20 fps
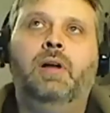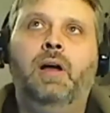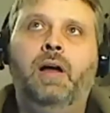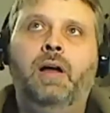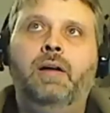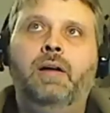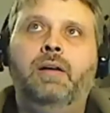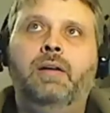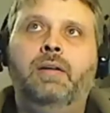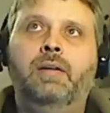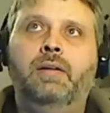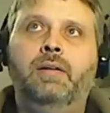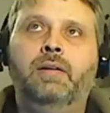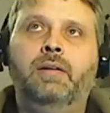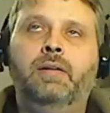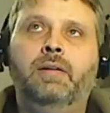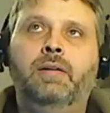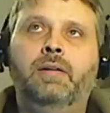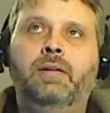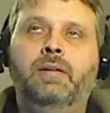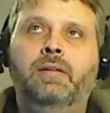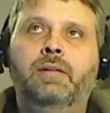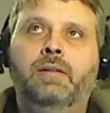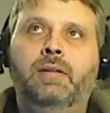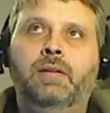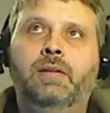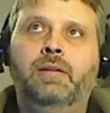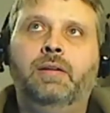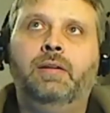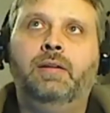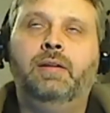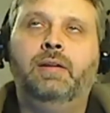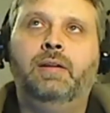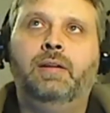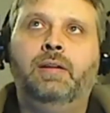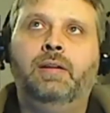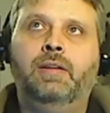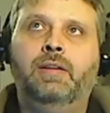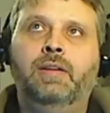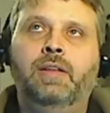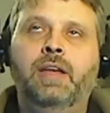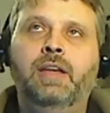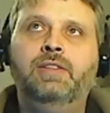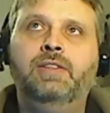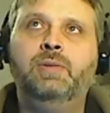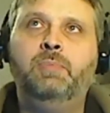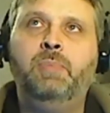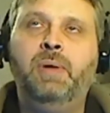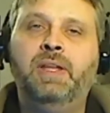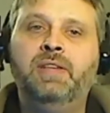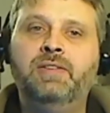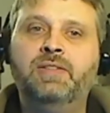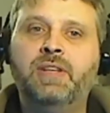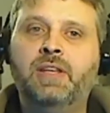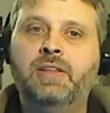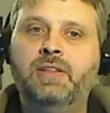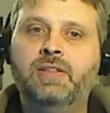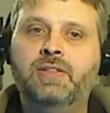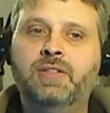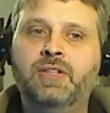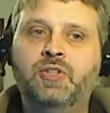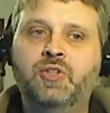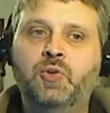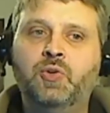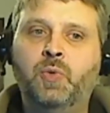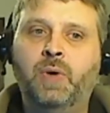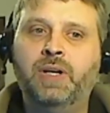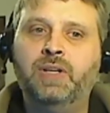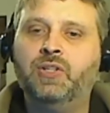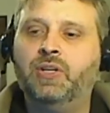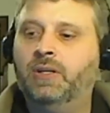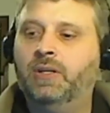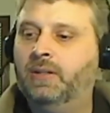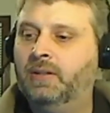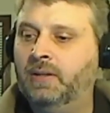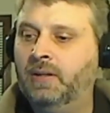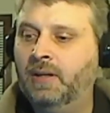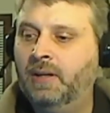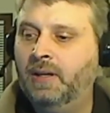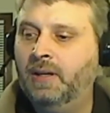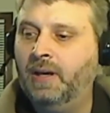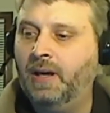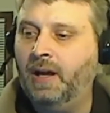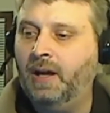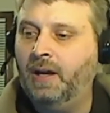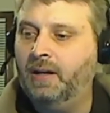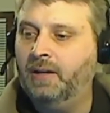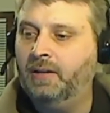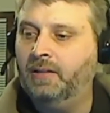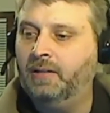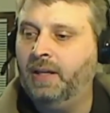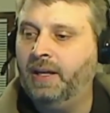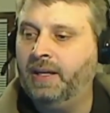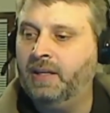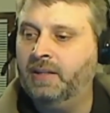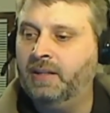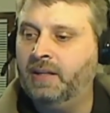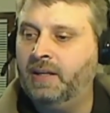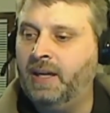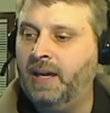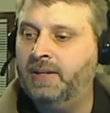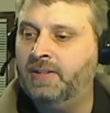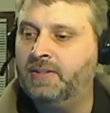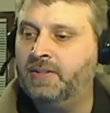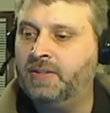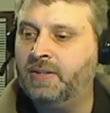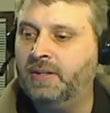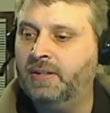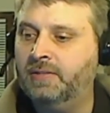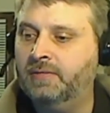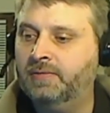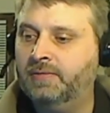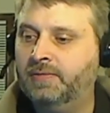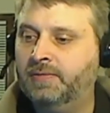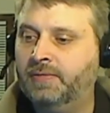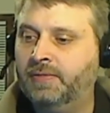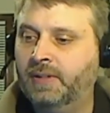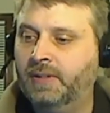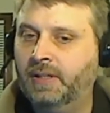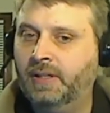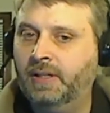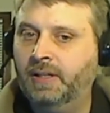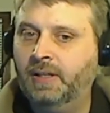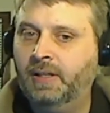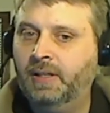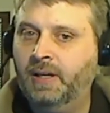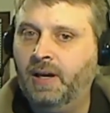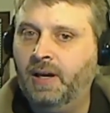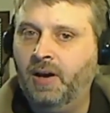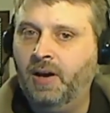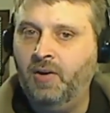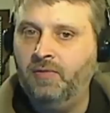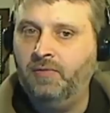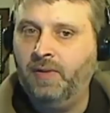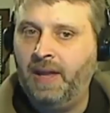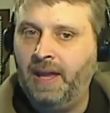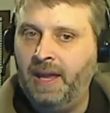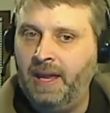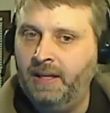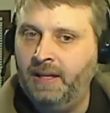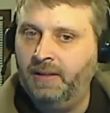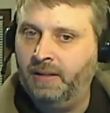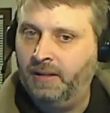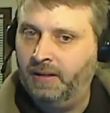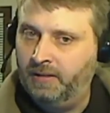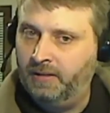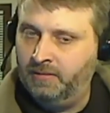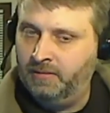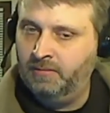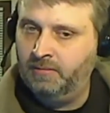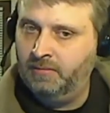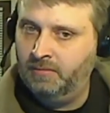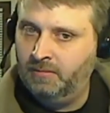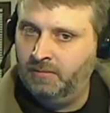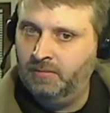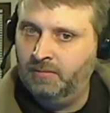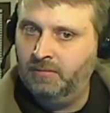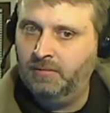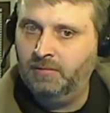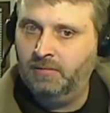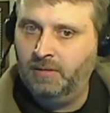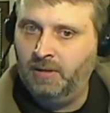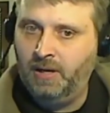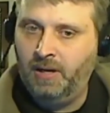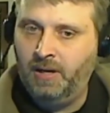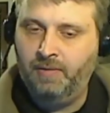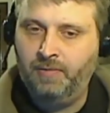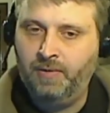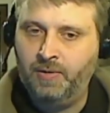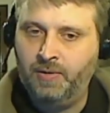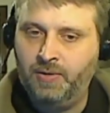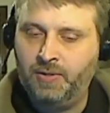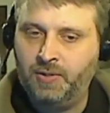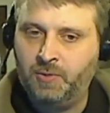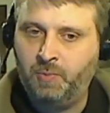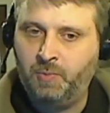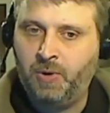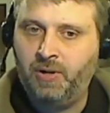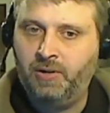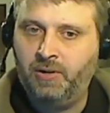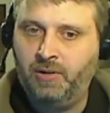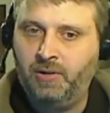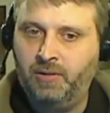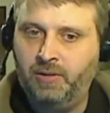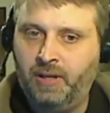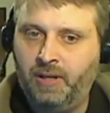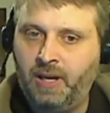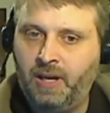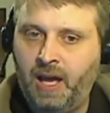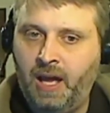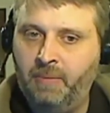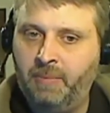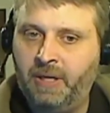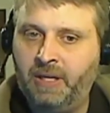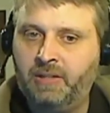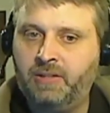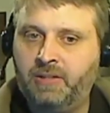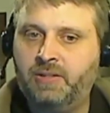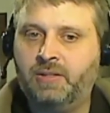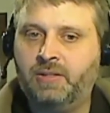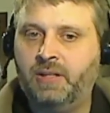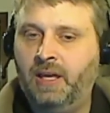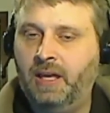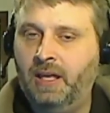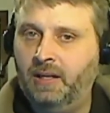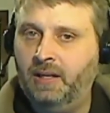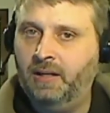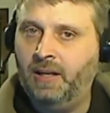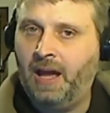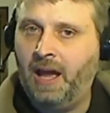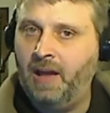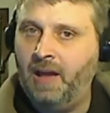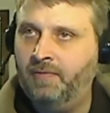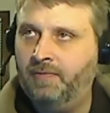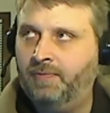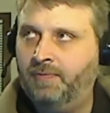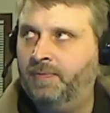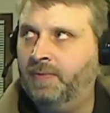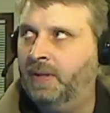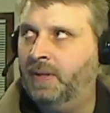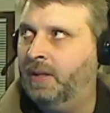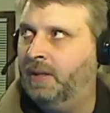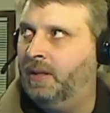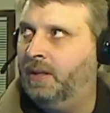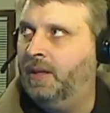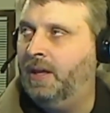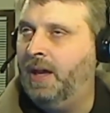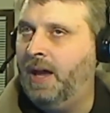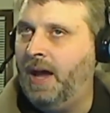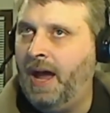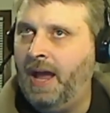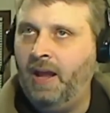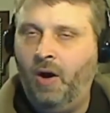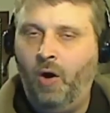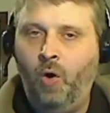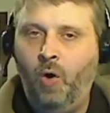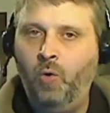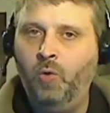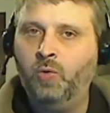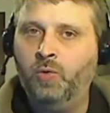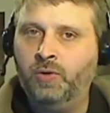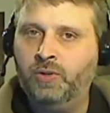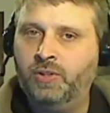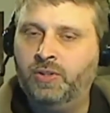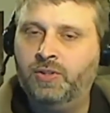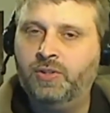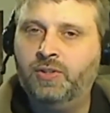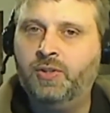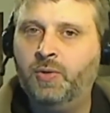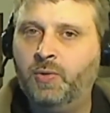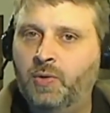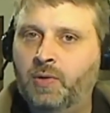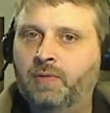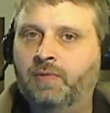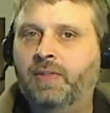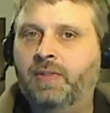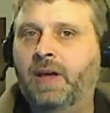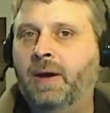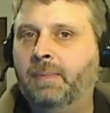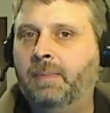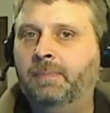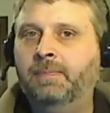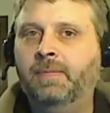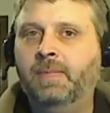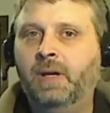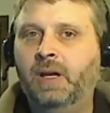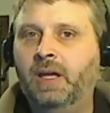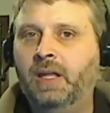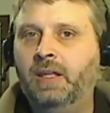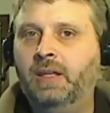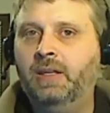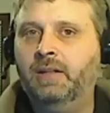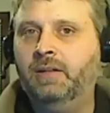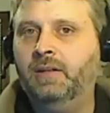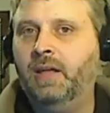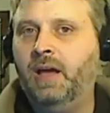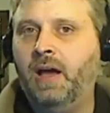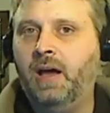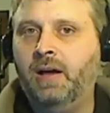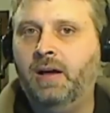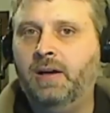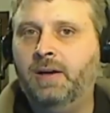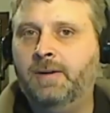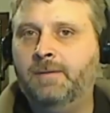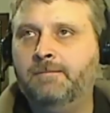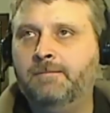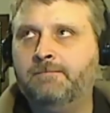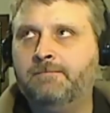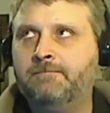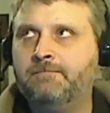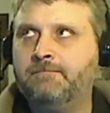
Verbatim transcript: uh, it depends on the situation. Uh, like in the case of of Alien, uh, versus Predator in the comics, and I've I owned two of them, and uh,